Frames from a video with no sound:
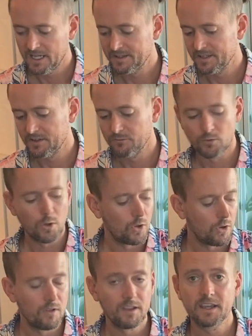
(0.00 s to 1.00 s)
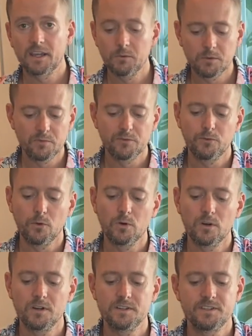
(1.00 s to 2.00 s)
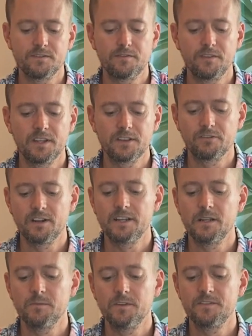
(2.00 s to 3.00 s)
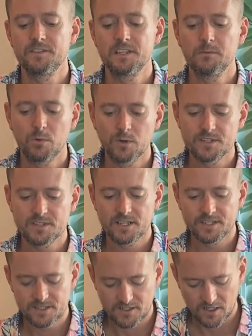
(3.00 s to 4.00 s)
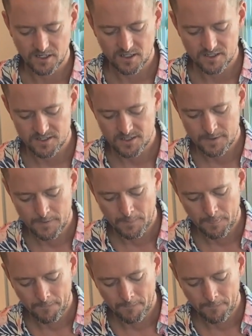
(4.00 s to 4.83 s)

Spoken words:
And then roll like I would before to get the right number of scene points on these cards.